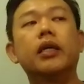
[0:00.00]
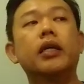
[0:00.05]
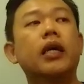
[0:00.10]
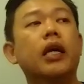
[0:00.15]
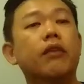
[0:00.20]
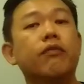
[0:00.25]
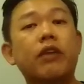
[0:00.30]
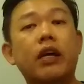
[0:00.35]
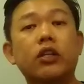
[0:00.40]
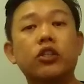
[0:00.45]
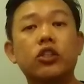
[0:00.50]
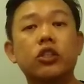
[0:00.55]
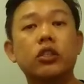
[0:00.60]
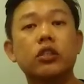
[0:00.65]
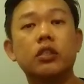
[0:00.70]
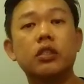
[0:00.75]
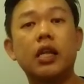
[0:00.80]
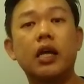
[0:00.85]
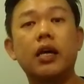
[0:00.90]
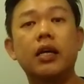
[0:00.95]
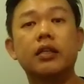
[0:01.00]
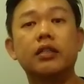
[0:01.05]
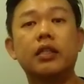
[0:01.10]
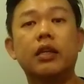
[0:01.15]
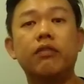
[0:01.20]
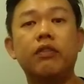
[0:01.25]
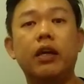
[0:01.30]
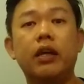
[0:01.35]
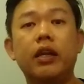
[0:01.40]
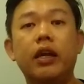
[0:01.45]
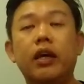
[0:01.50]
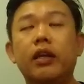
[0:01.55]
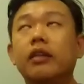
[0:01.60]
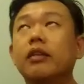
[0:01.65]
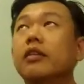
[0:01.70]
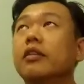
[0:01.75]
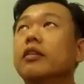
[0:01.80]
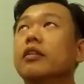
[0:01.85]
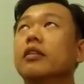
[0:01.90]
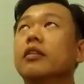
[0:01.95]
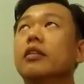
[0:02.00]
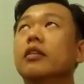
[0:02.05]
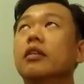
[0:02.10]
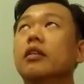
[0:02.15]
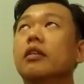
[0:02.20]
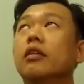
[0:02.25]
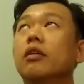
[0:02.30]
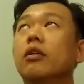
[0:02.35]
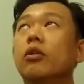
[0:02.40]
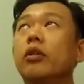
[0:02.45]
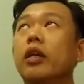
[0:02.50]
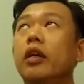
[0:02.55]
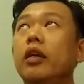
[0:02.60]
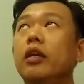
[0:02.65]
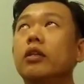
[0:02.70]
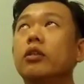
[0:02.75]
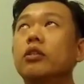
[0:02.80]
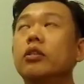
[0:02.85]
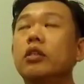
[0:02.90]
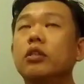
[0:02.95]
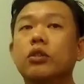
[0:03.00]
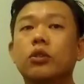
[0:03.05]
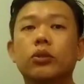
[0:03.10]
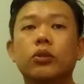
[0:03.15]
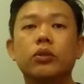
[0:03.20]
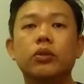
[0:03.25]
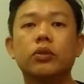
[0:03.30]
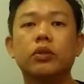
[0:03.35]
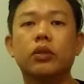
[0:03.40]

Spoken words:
adventures stuff like that. Okay, so that's cool.